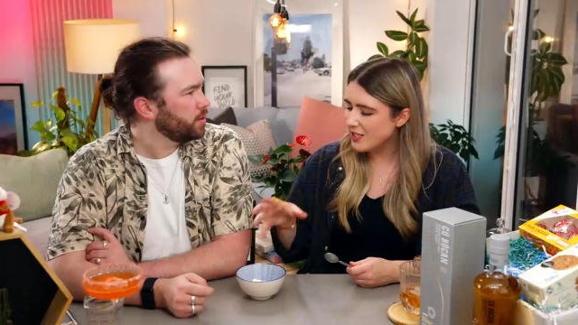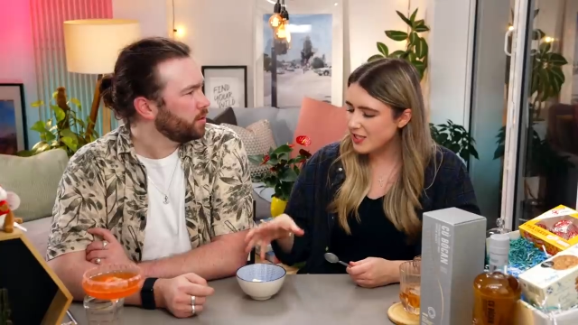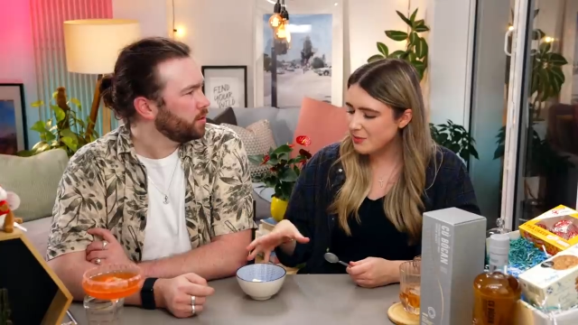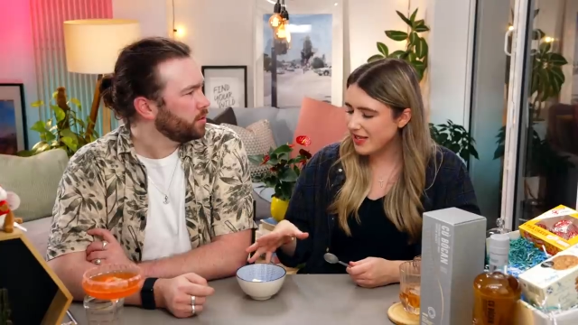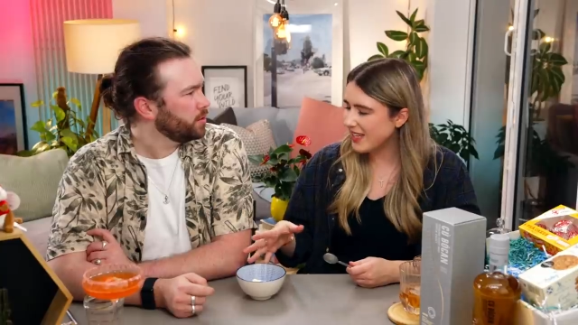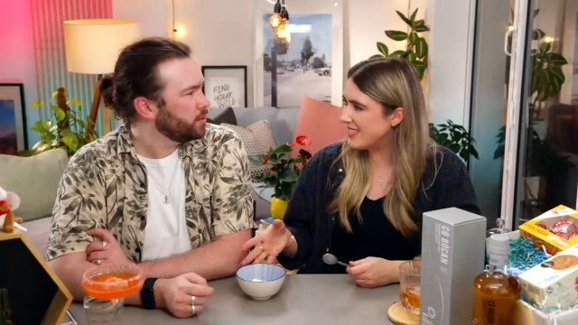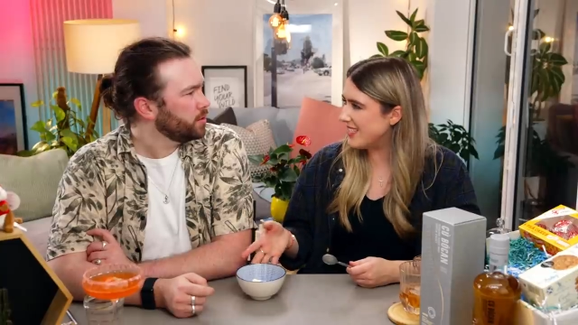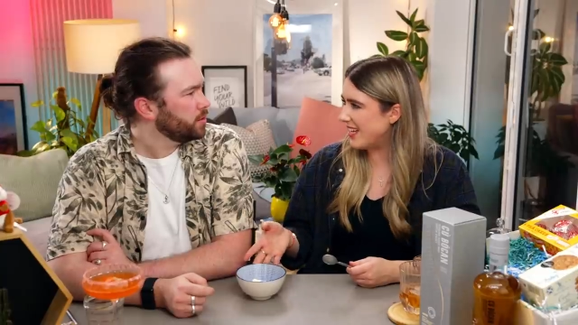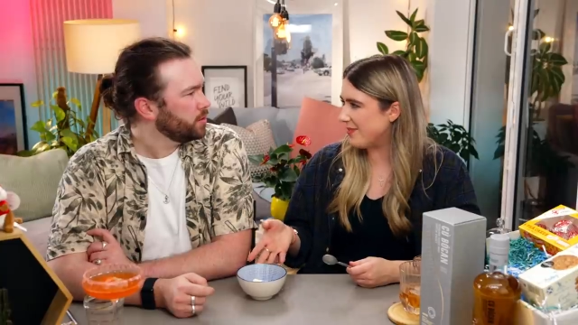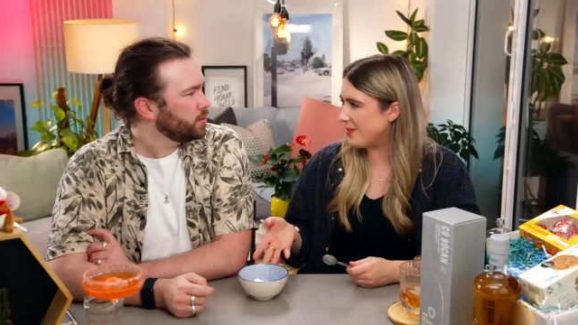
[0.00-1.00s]
Speaker 1: So I was a bit
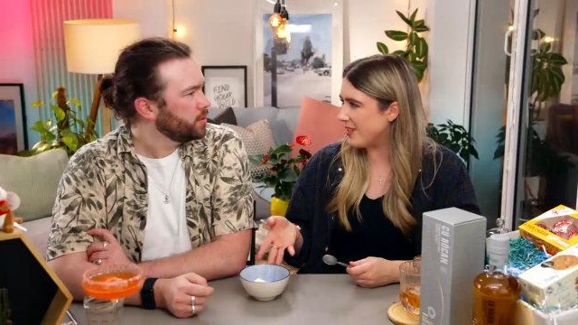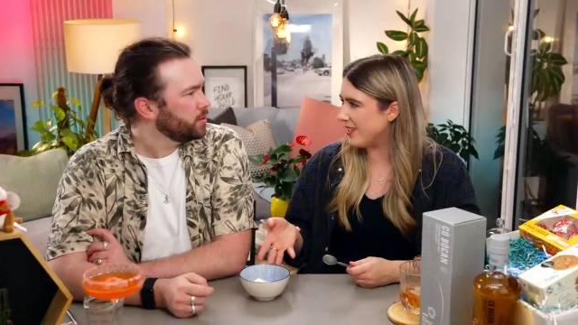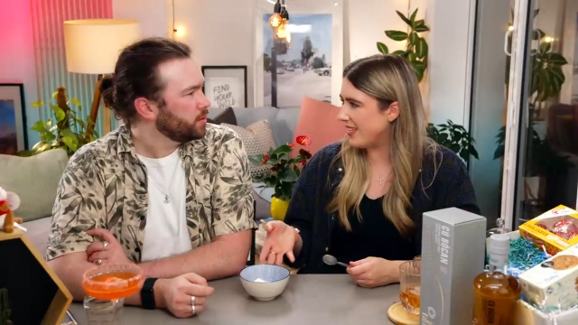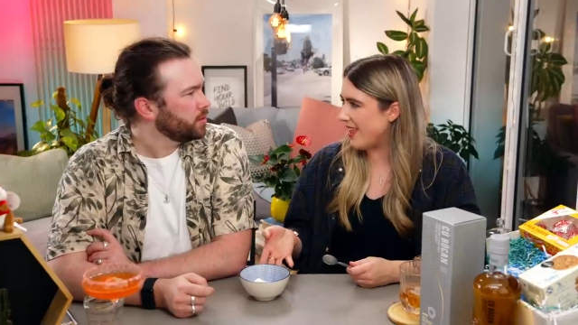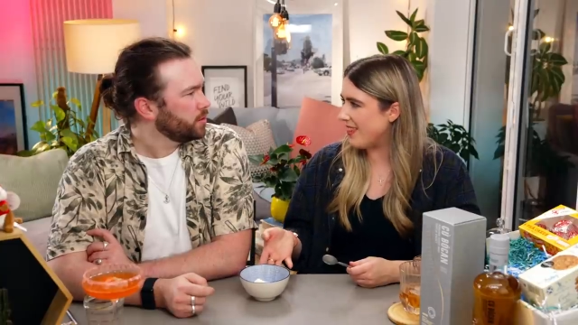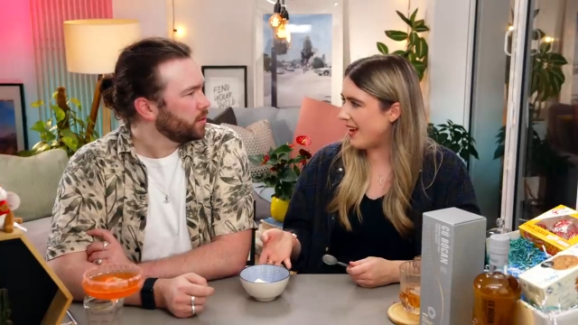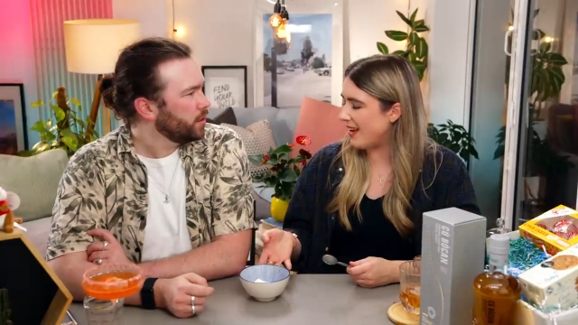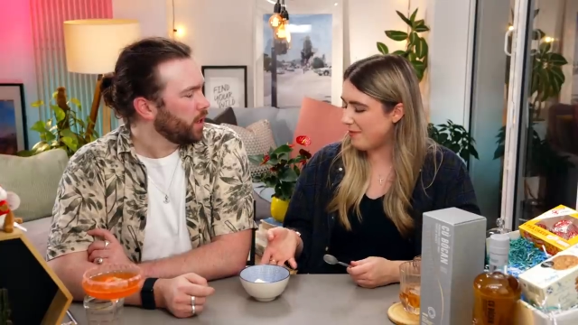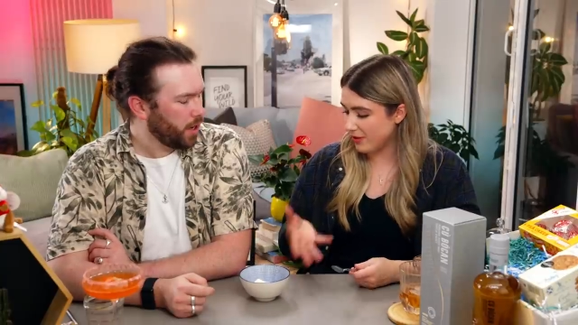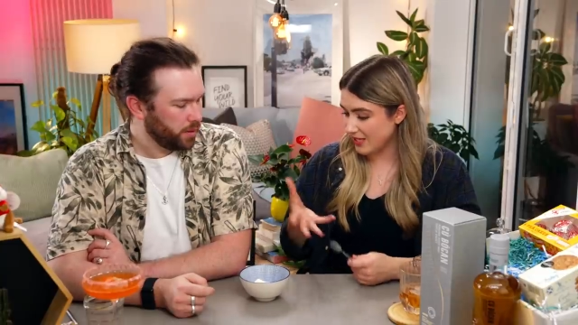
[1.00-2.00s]
gutted that we couldn't get
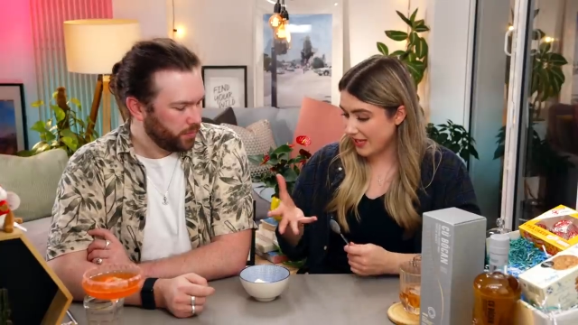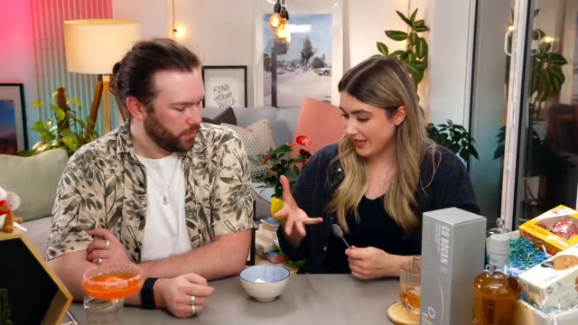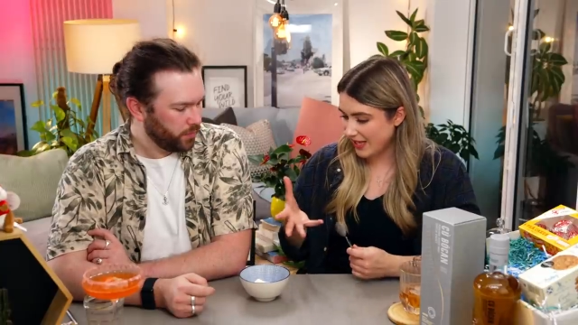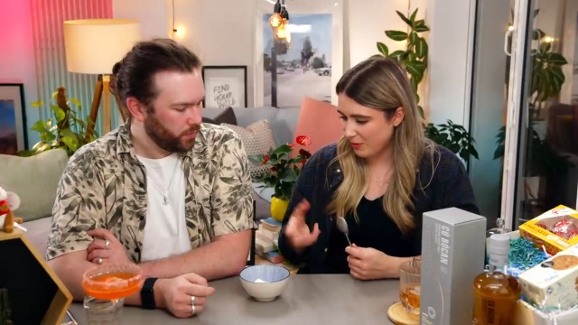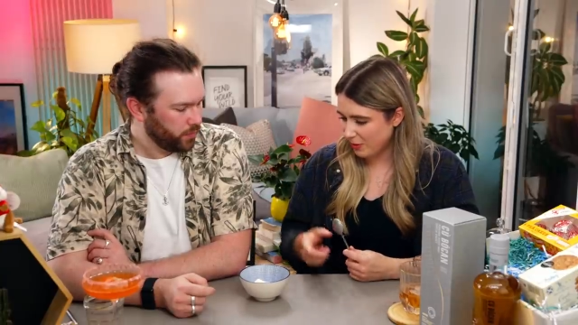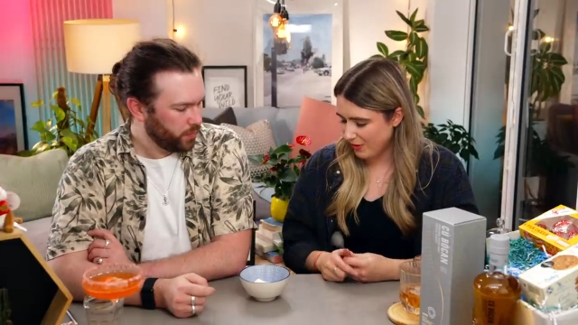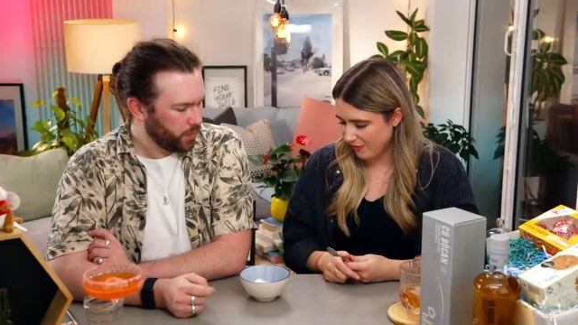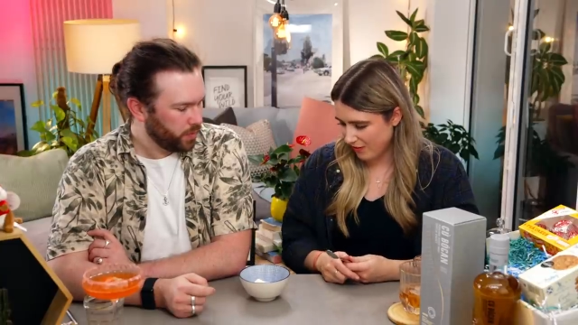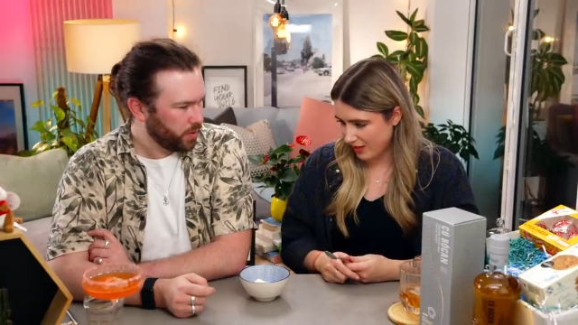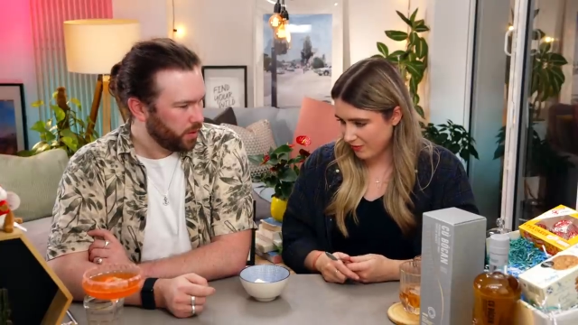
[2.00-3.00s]
that yeah. because I think that would have
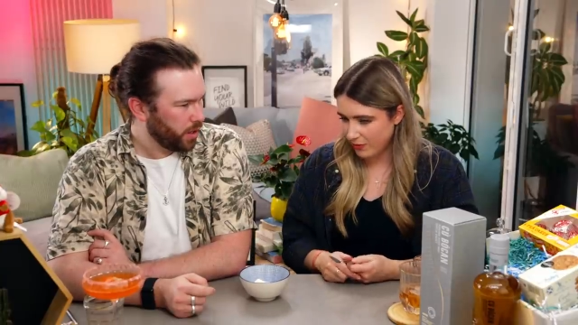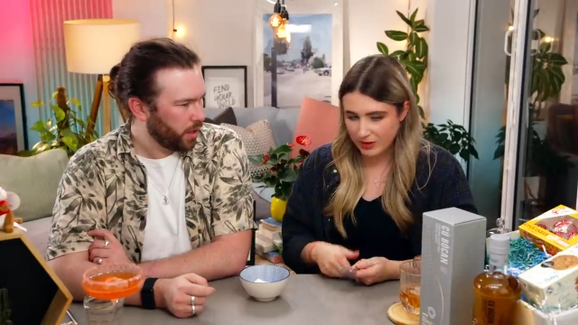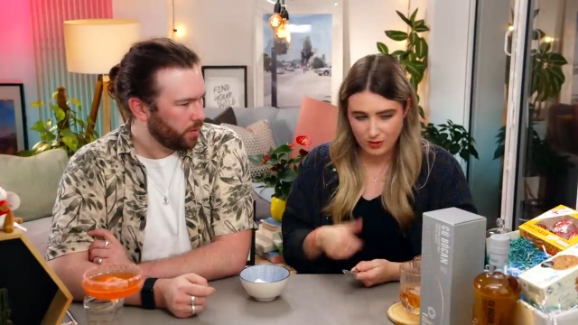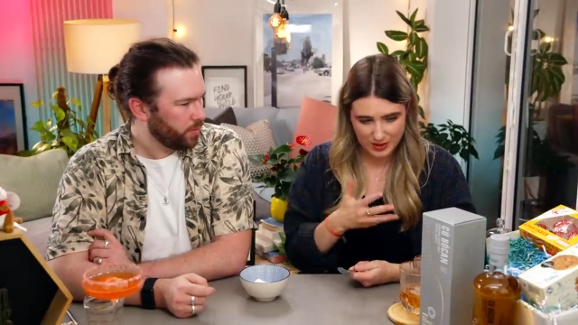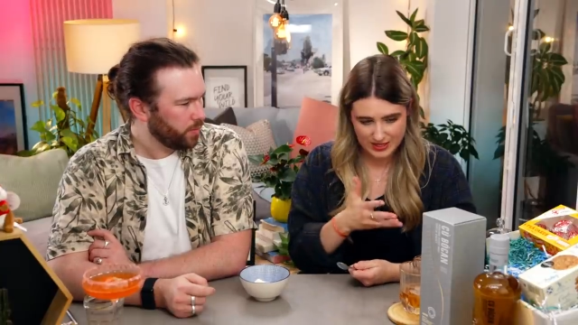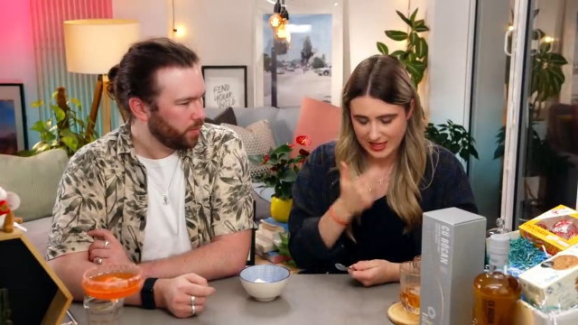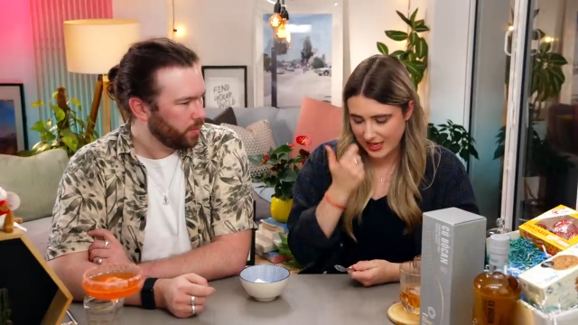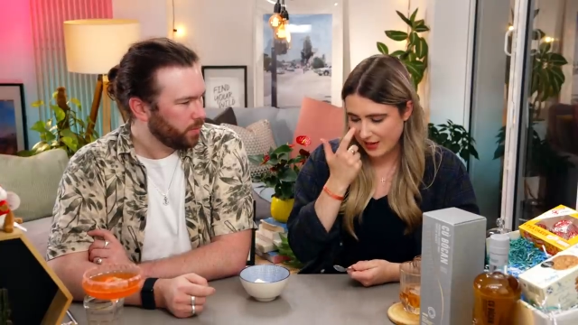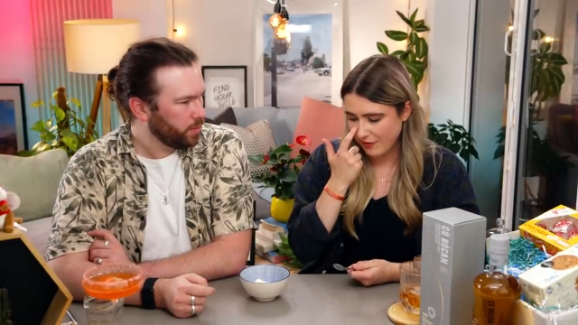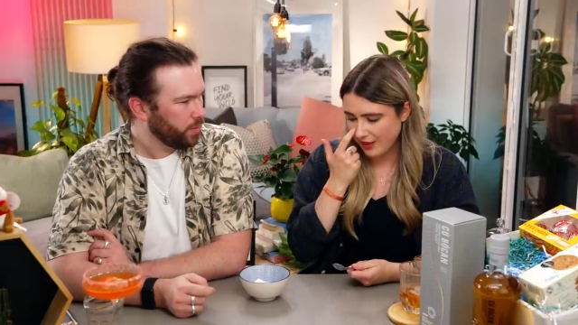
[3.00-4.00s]
been fun yeah. with the
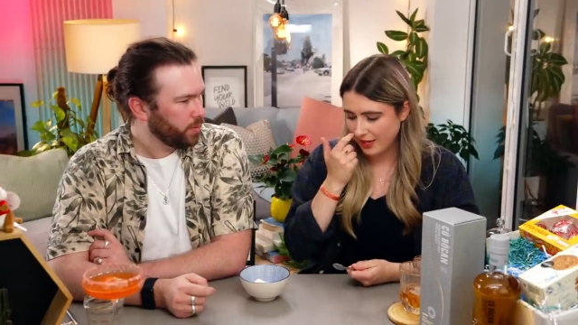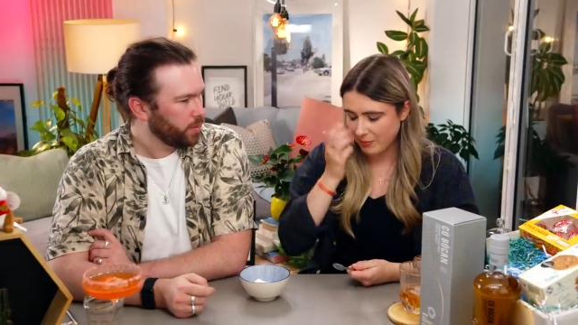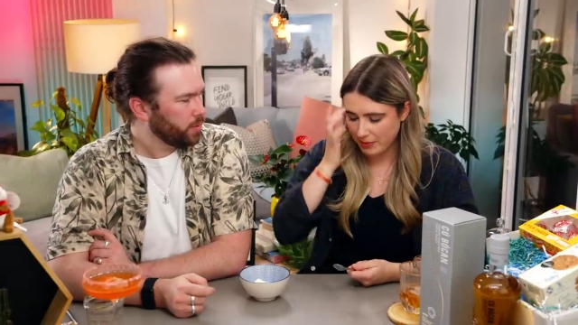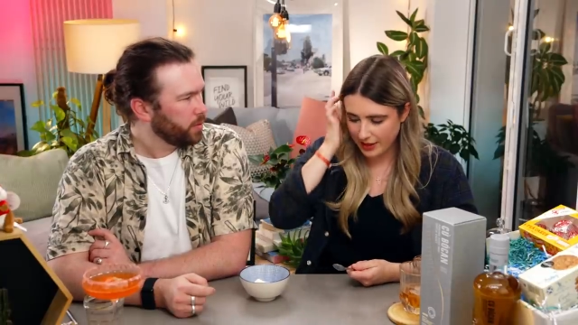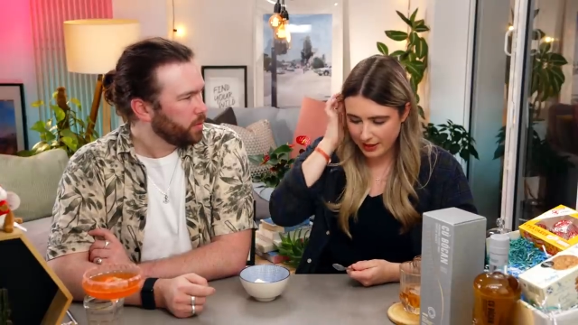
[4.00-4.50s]
whiskey and everything. But